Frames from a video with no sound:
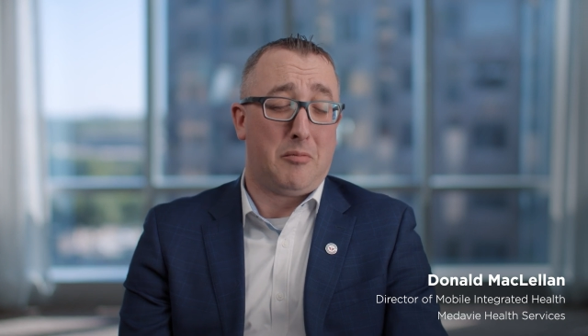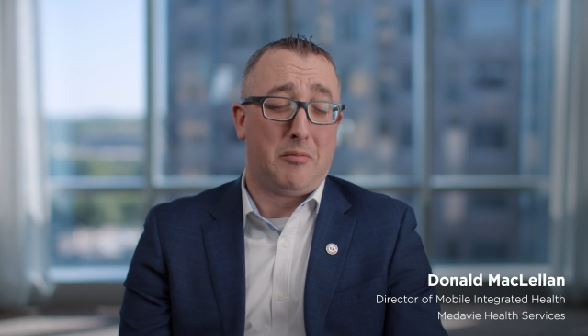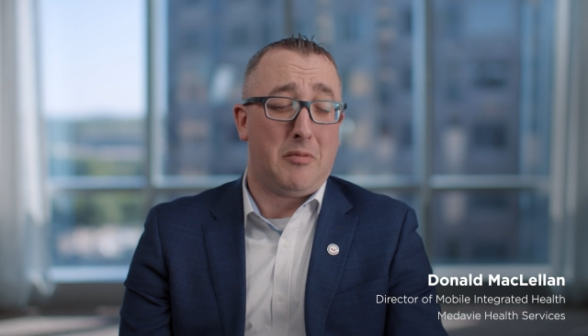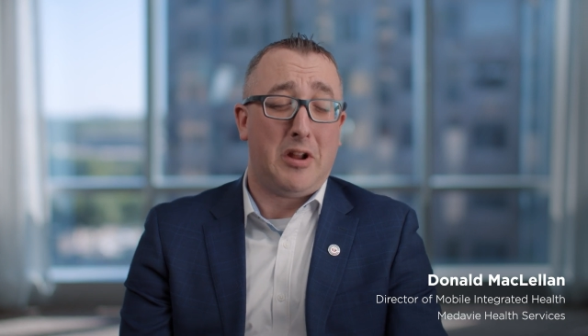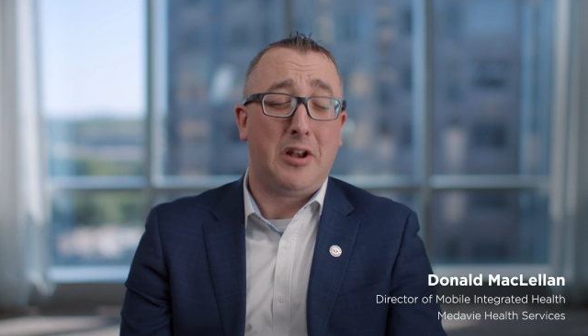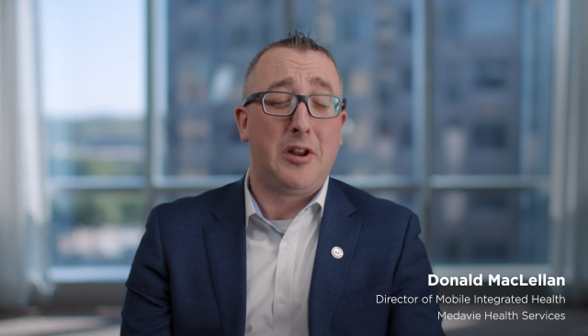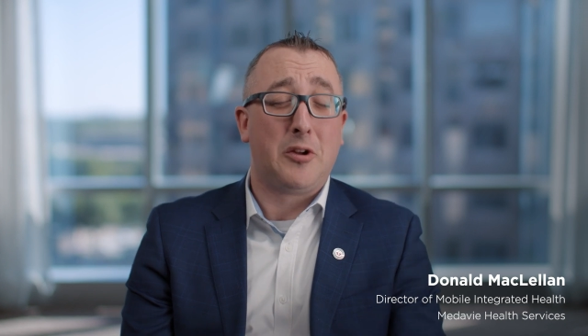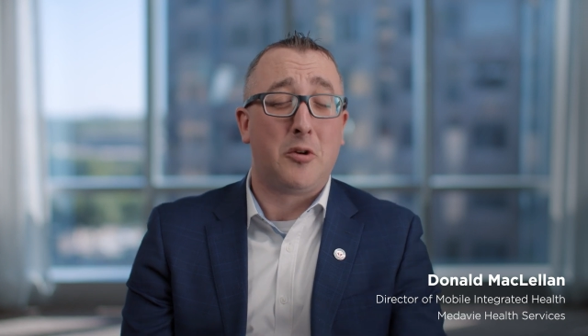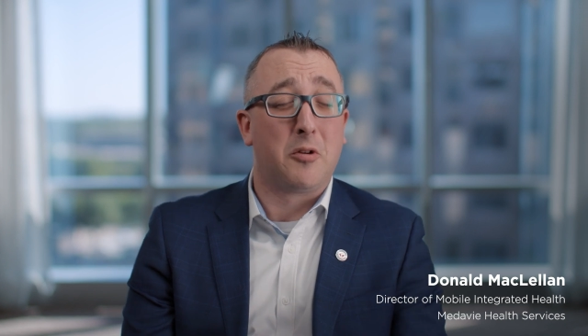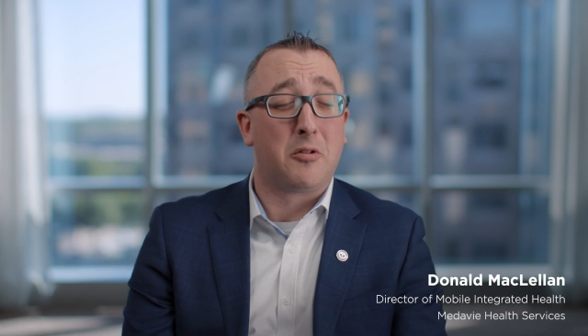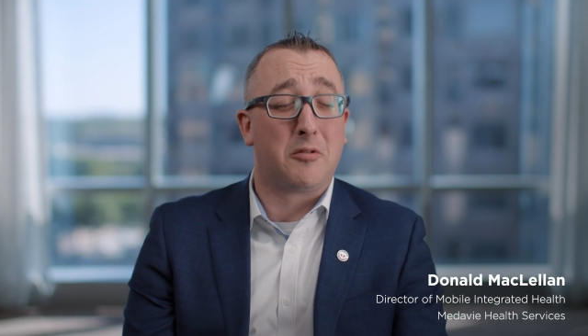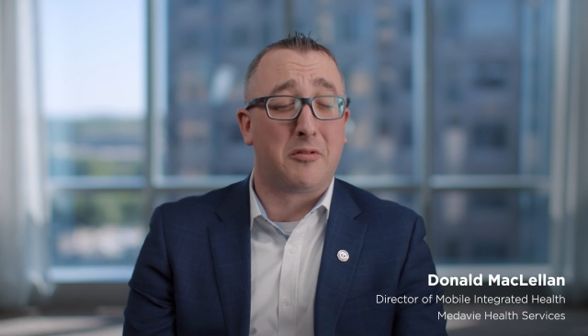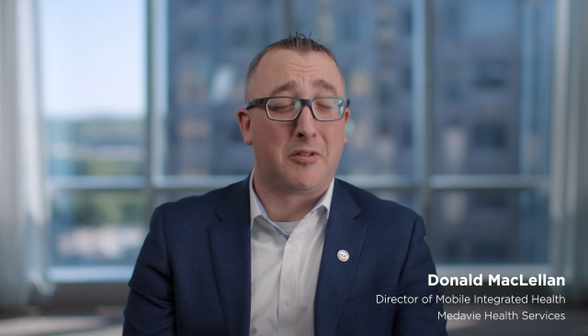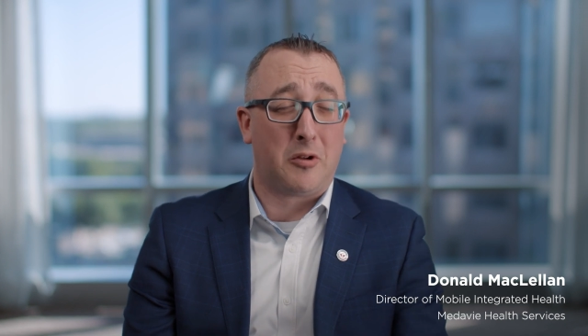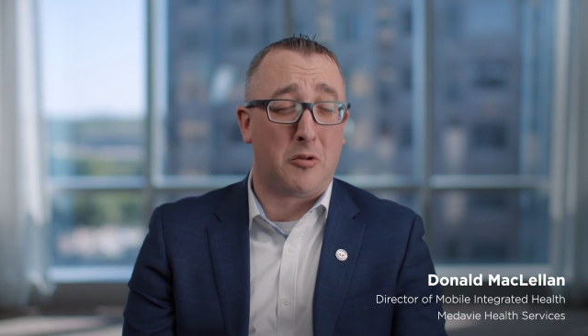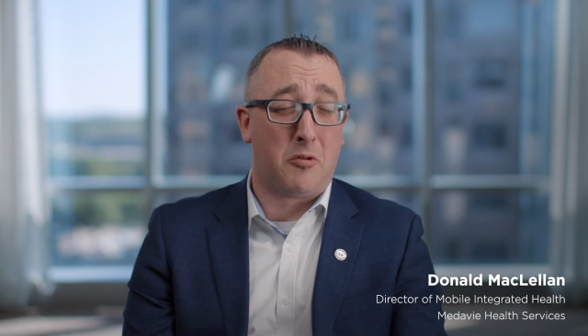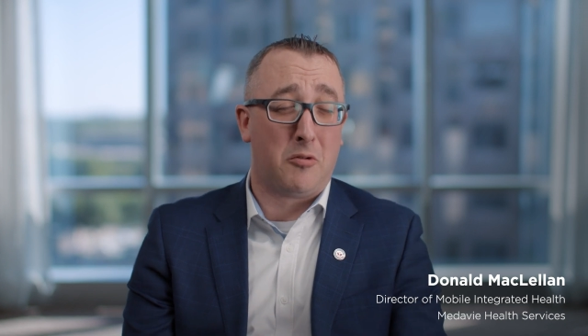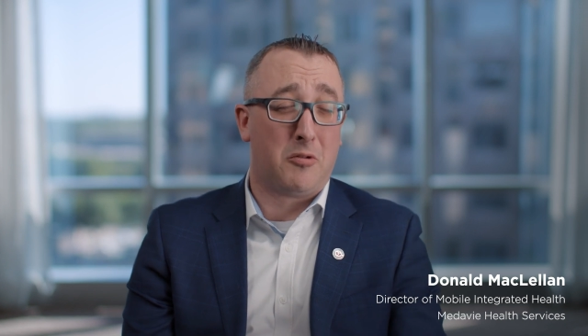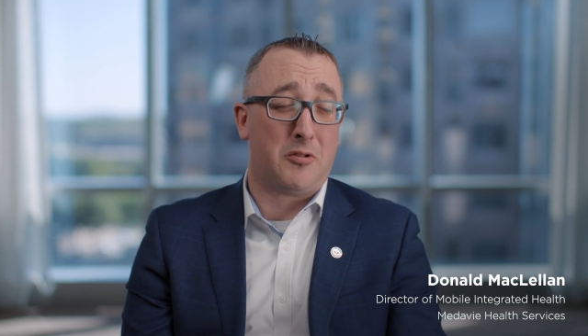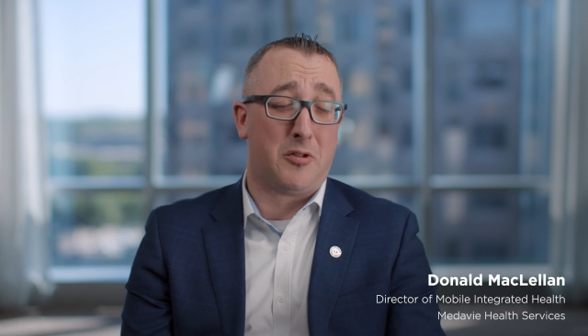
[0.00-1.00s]
any corner
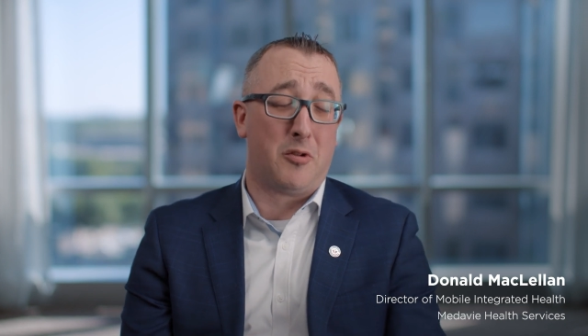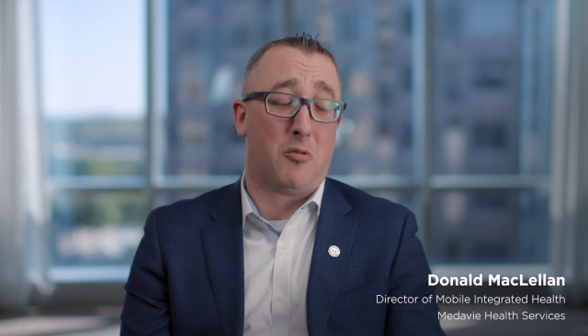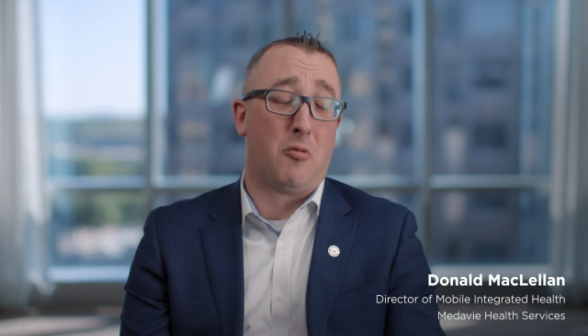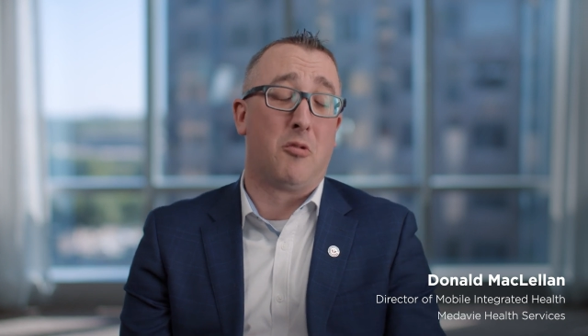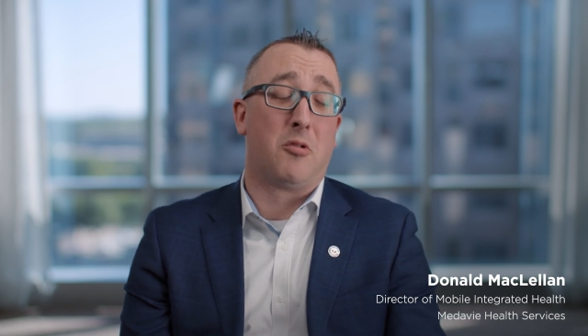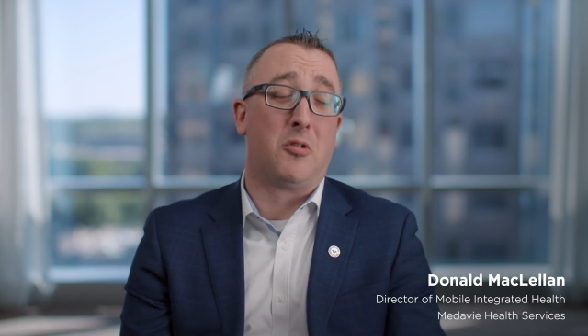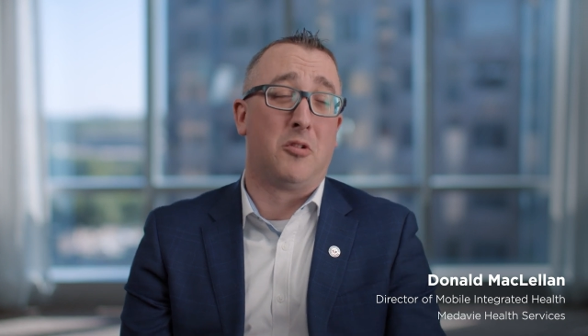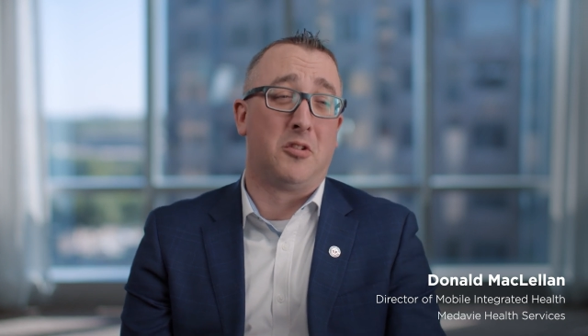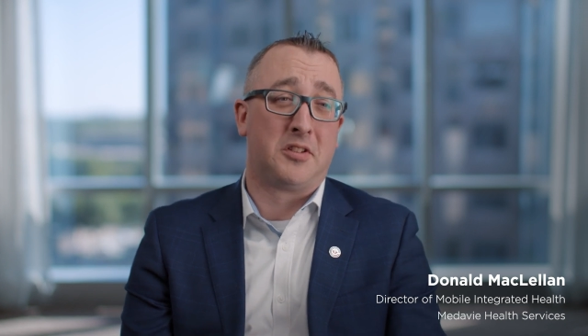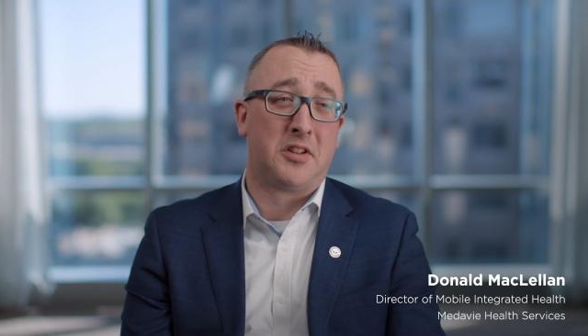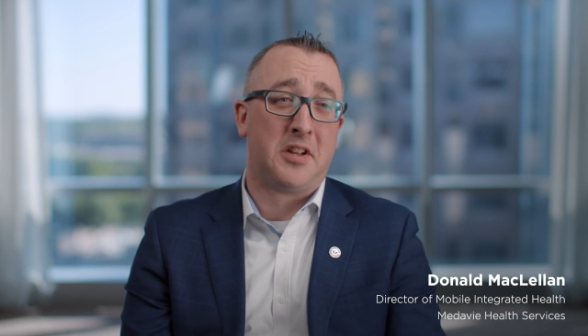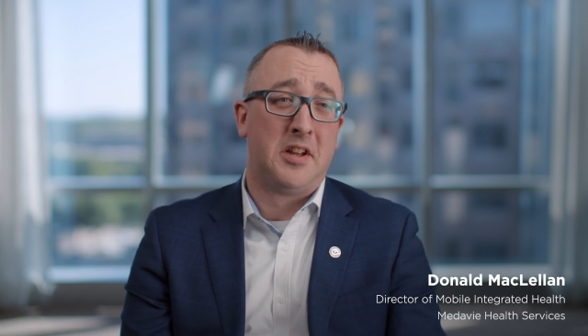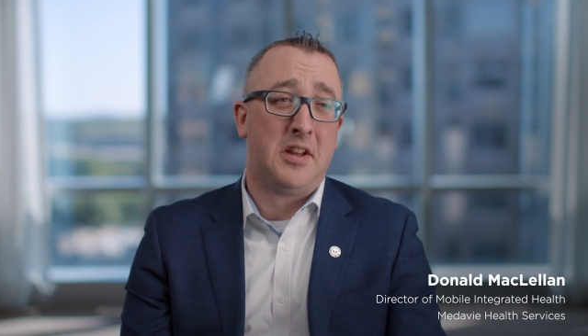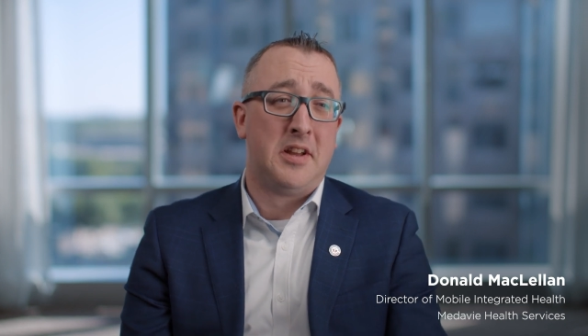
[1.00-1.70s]
of the world